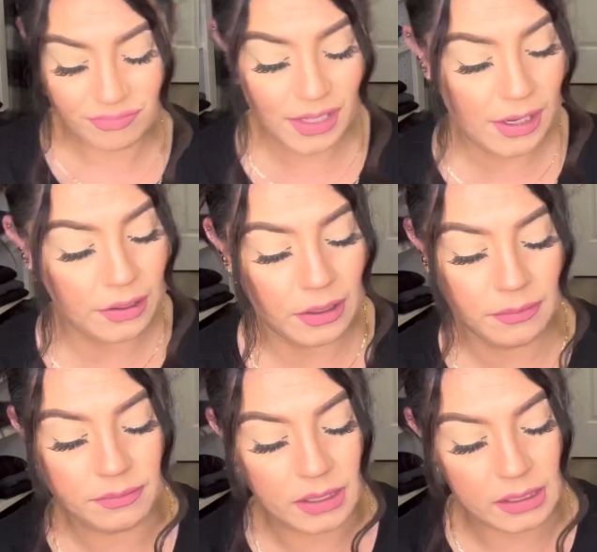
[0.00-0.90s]
I don't know,
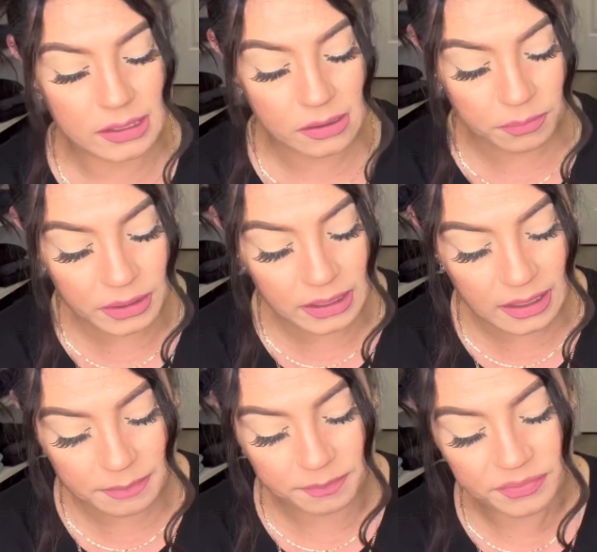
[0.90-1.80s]
but let's open it
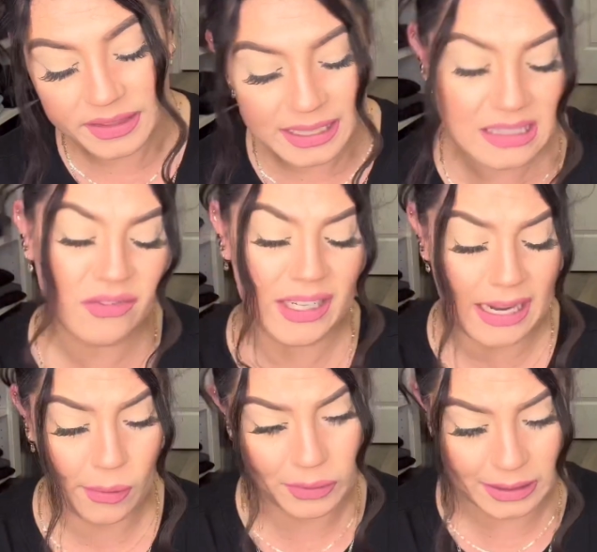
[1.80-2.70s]
up. Let's find
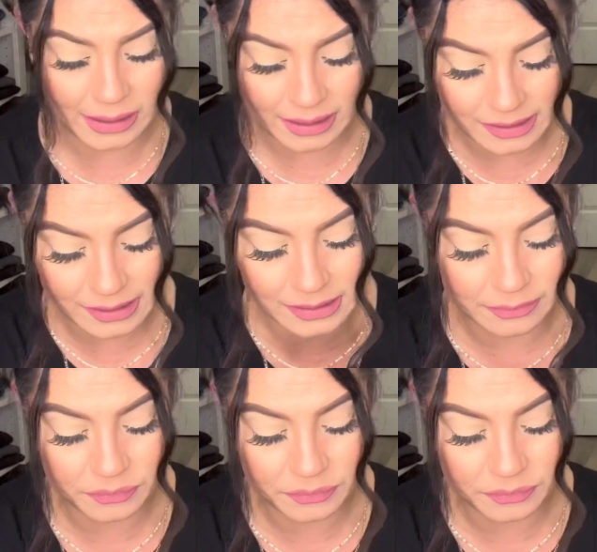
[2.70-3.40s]
out what it is.